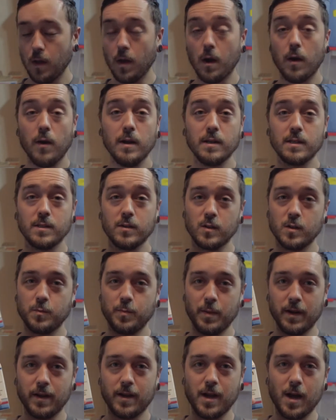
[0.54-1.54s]
Alright, so it's
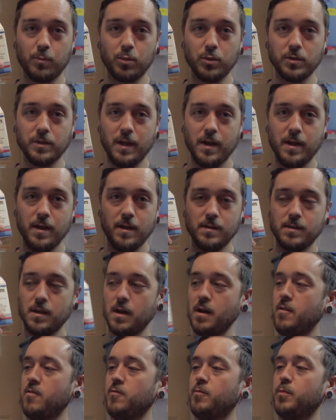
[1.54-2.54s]
been a couple days
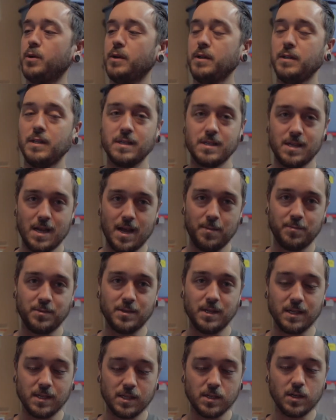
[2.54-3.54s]
of putting this
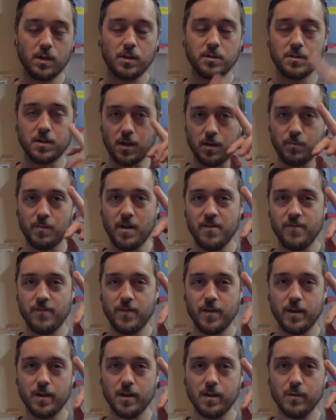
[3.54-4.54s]
Epsom salt on my
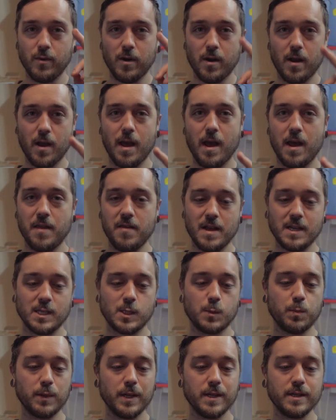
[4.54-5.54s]
finger where I had that
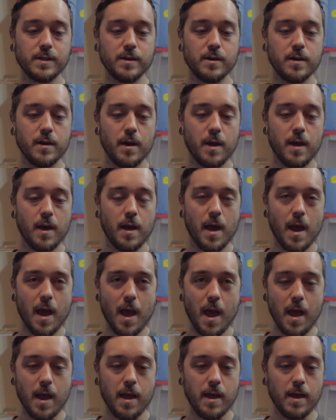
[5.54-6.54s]
splinter,
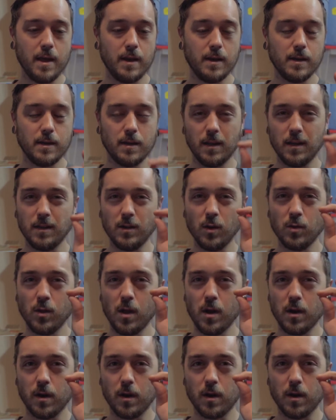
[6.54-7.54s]
and it no
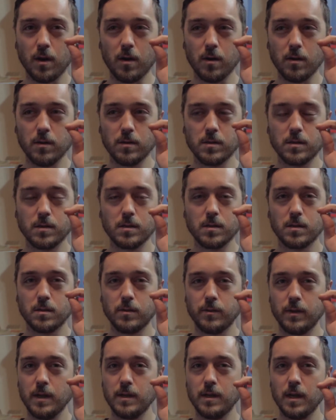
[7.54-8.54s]
longer hurts
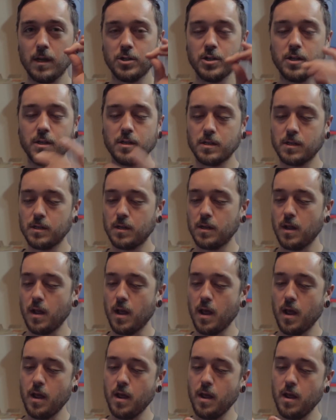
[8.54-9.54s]
when I touch it.
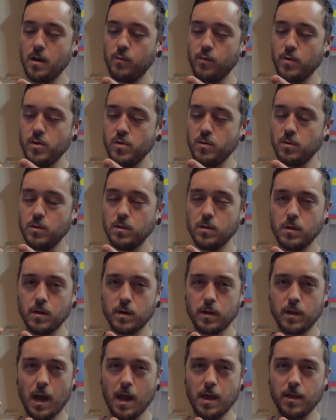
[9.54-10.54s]
And when you
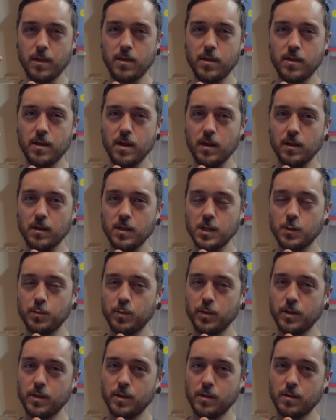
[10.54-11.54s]
look, I think the
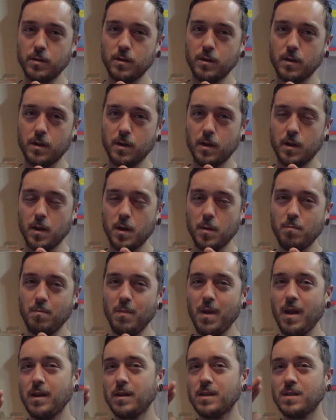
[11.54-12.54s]
splinter
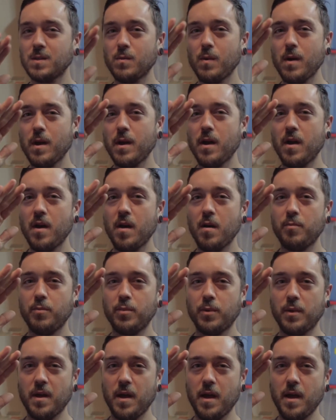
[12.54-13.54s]
made its way up
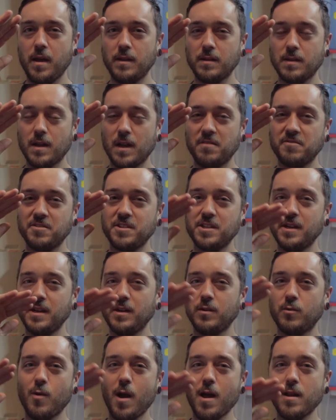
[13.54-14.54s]
and is kind of
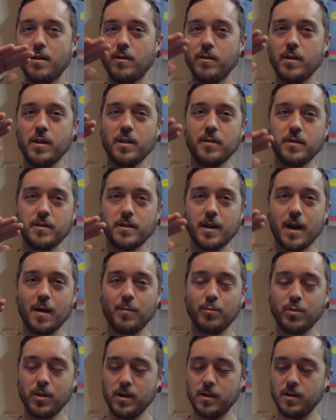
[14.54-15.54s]
sitting right underneath the
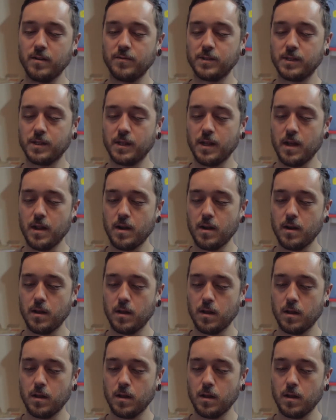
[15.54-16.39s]
top layer of skin.